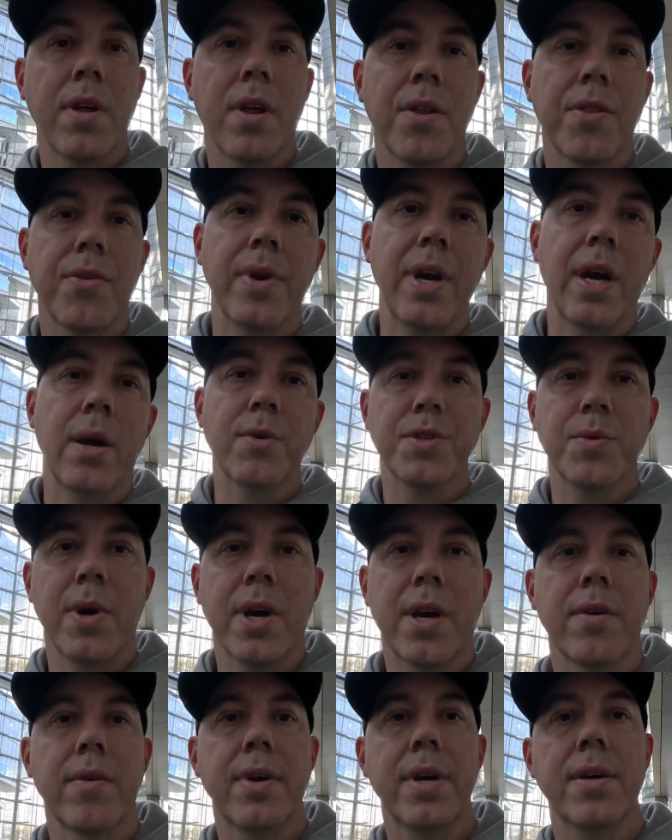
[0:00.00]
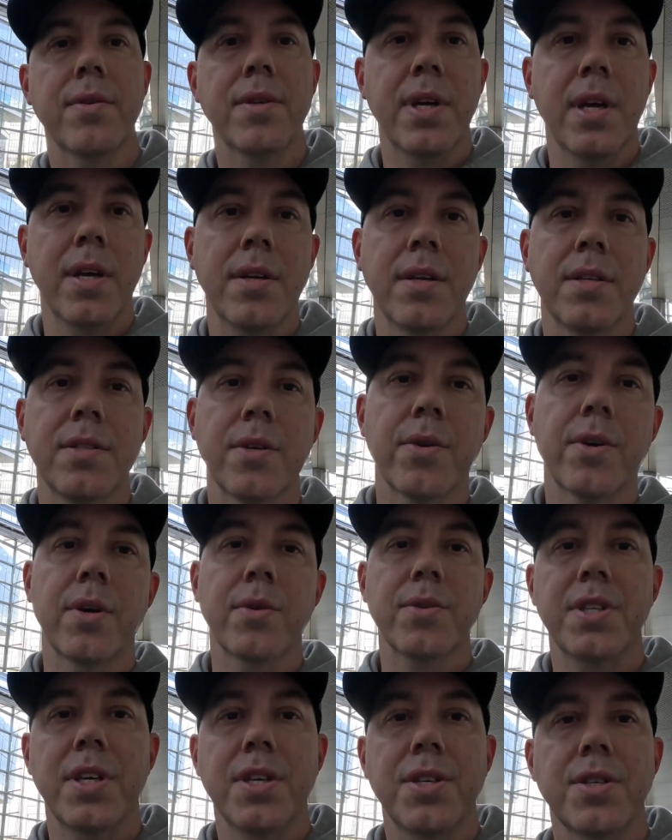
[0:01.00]
3 hours walking around
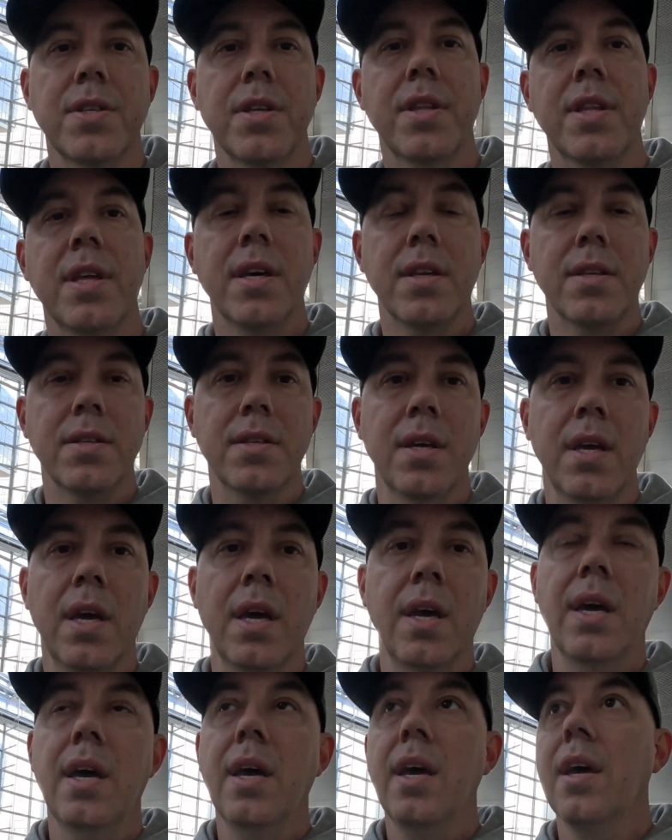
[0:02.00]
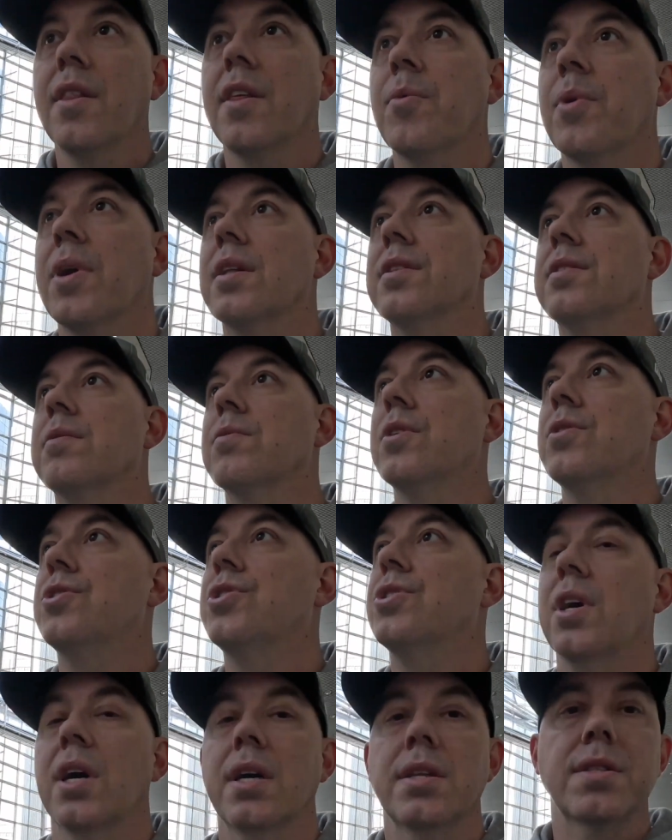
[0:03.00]
Tokyo Station and that. I think we got some good
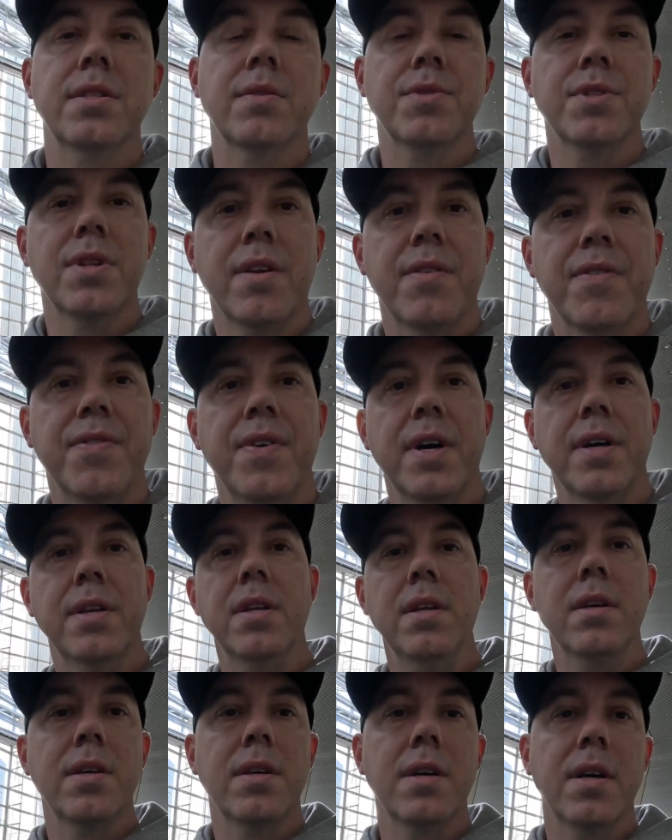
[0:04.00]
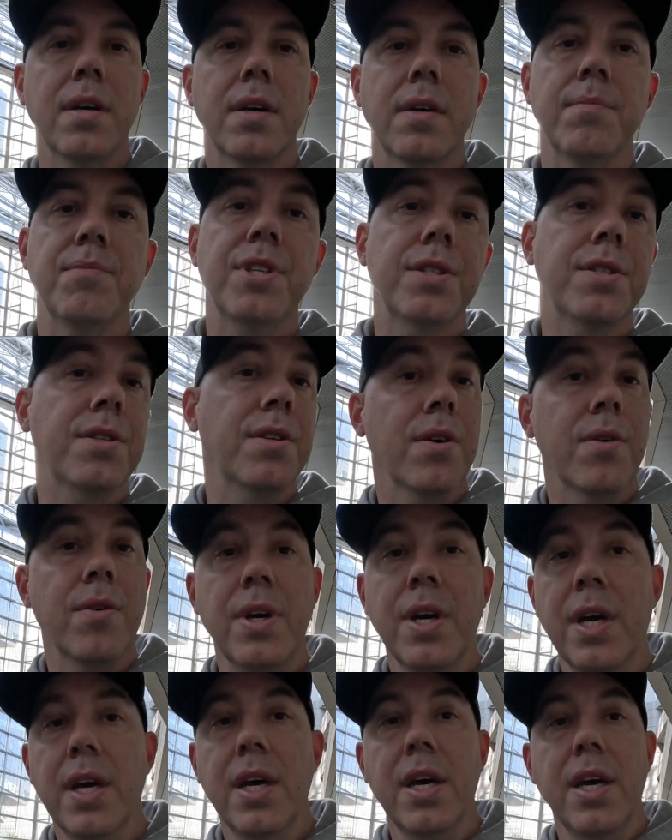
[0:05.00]
shots. It was a lot of fun. Just, you know,
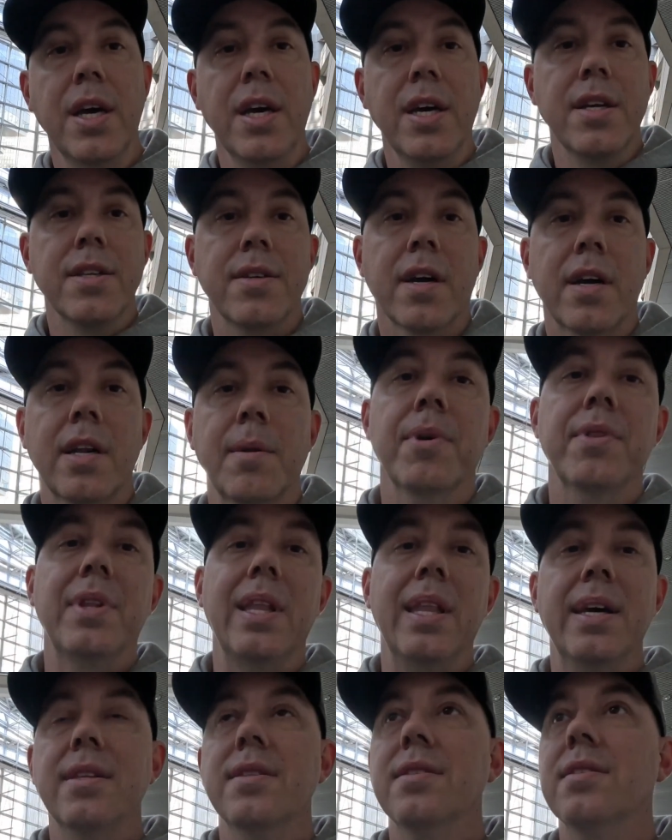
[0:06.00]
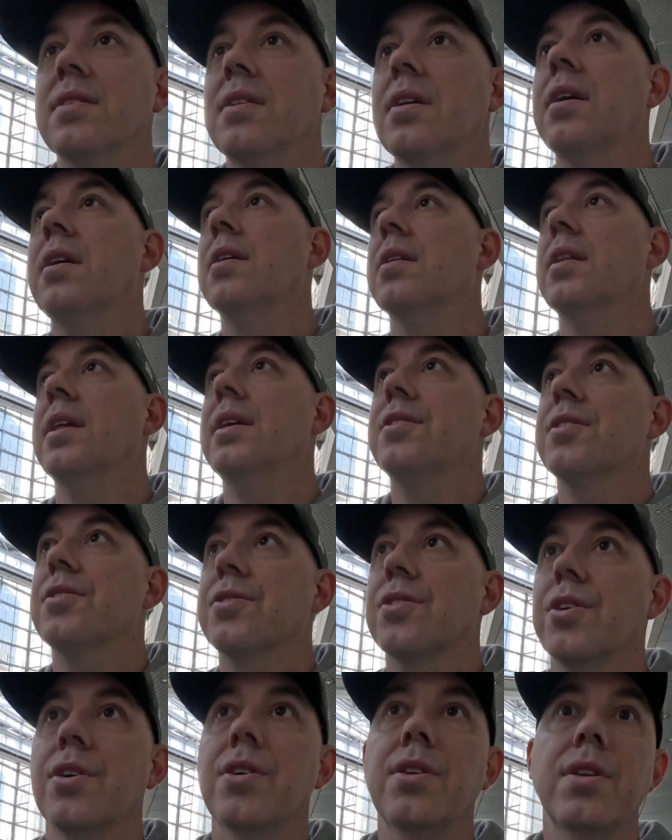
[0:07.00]
talking about the lens. Lens
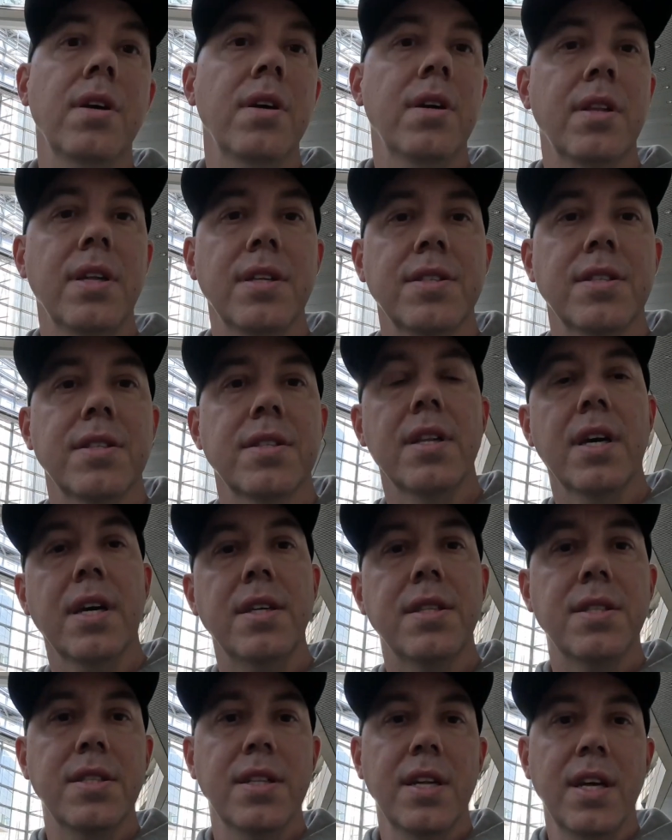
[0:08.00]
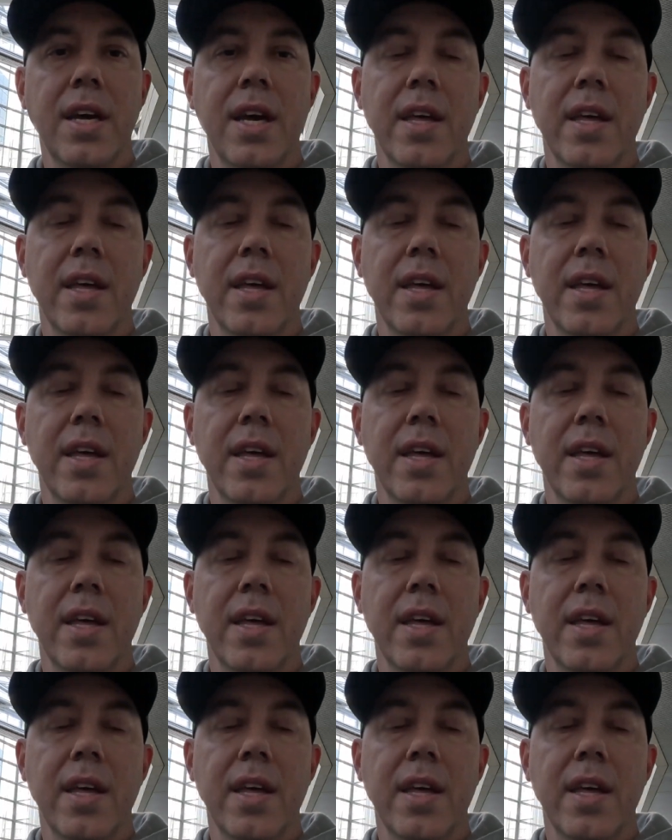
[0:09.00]
is good. Lens is nice.